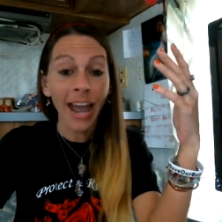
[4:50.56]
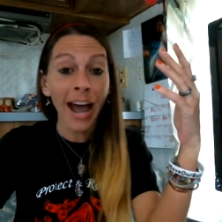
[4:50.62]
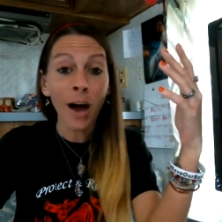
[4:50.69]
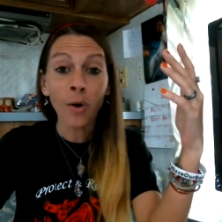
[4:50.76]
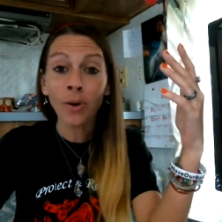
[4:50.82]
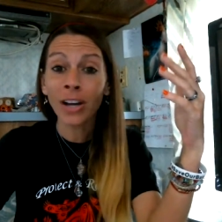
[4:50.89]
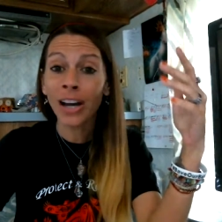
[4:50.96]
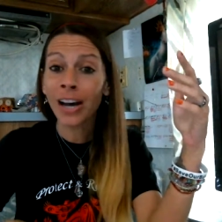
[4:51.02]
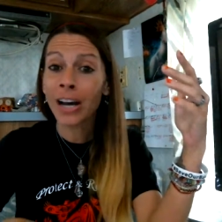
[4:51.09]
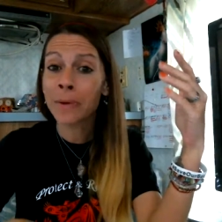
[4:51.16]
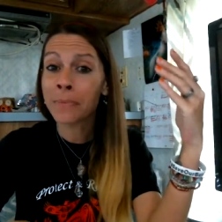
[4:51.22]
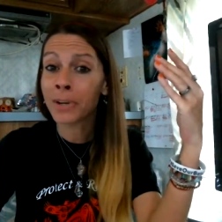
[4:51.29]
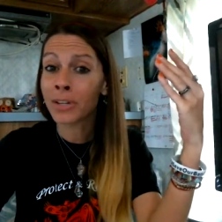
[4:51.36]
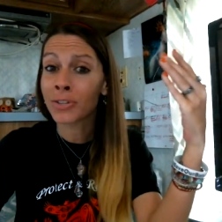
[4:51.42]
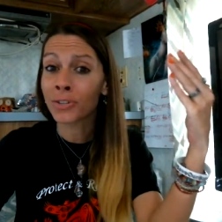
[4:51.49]

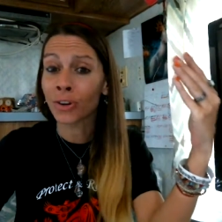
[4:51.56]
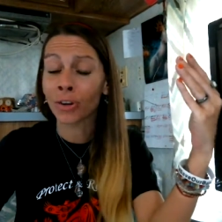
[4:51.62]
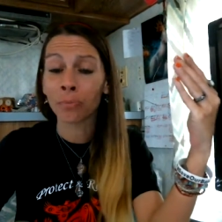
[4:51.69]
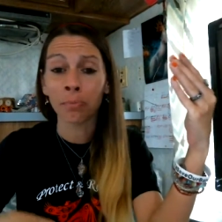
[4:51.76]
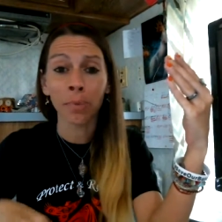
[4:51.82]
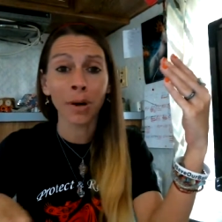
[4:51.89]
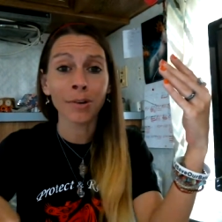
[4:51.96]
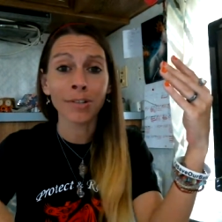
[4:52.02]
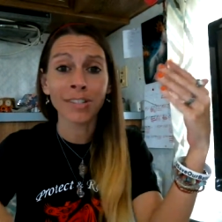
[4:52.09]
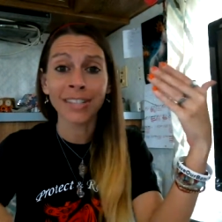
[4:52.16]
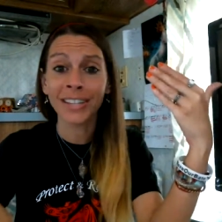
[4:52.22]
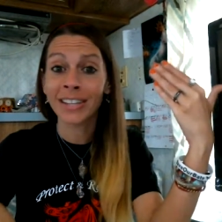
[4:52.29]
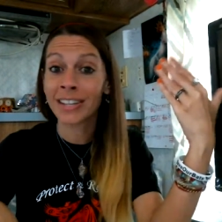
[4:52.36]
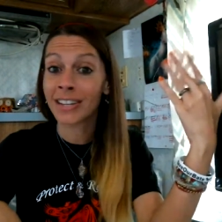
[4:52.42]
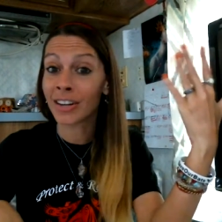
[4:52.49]
outcome, a certain
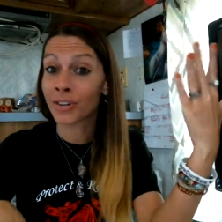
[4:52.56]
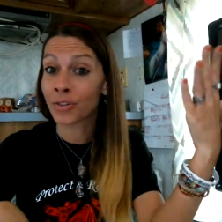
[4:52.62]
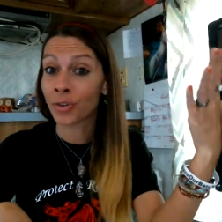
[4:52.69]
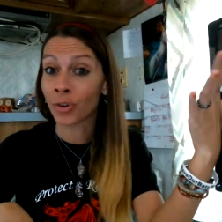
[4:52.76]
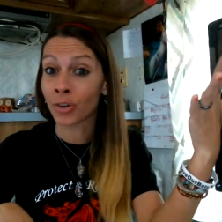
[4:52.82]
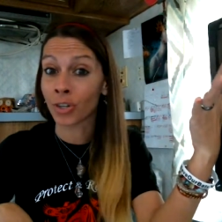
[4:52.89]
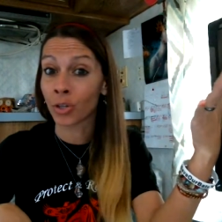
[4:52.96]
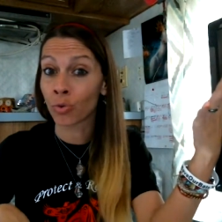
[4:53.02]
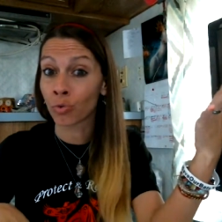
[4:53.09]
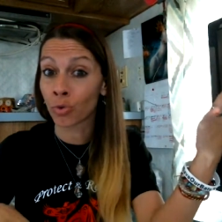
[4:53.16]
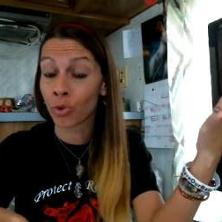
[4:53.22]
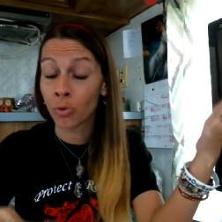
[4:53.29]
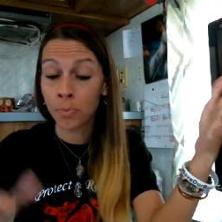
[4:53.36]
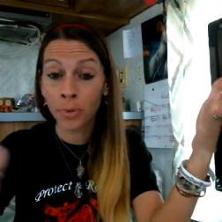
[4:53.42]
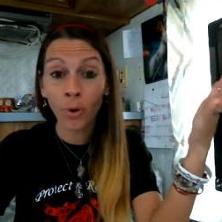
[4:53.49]
person, a certain
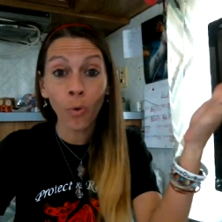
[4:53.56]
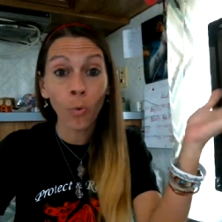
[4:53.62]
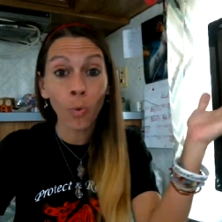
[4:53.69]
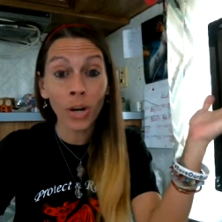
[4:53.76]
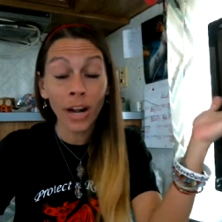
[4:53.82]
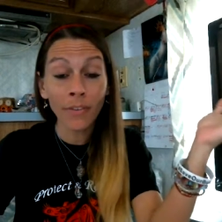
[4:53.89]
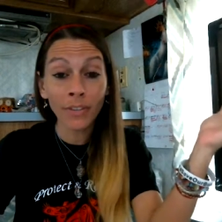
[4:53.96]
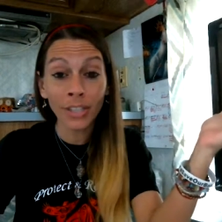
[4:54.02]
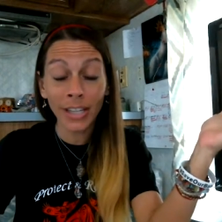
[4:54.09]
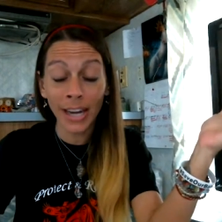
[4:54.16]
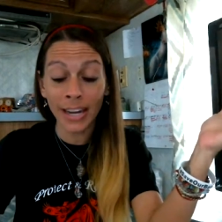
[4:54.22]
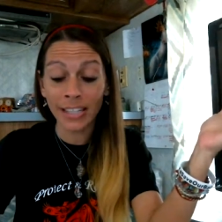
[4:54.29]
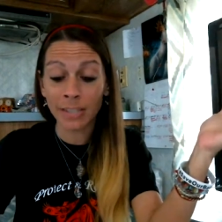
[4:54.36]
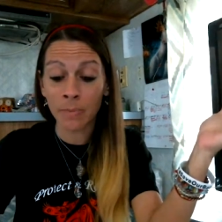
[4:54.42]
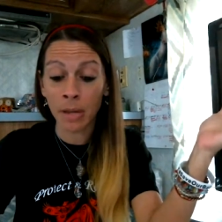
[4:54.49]
group, whatever the
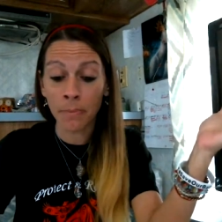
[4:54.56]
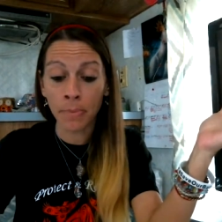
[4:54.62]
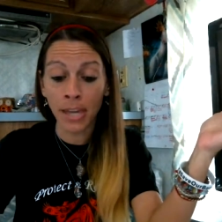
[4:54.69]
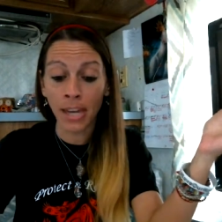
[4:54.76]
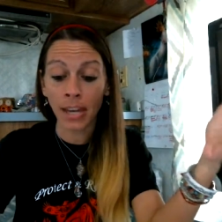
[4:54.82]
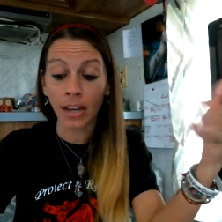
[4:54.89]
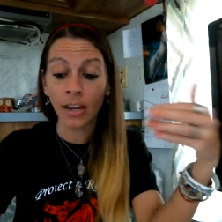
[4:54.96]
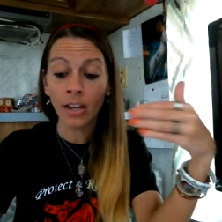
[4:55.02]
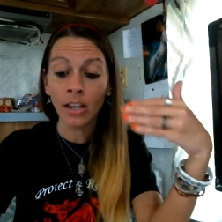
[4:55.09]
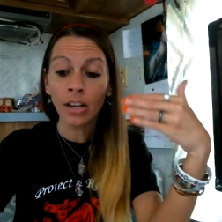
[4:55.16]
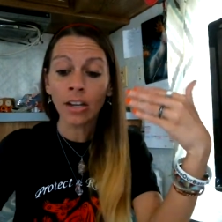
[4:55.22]
case may be.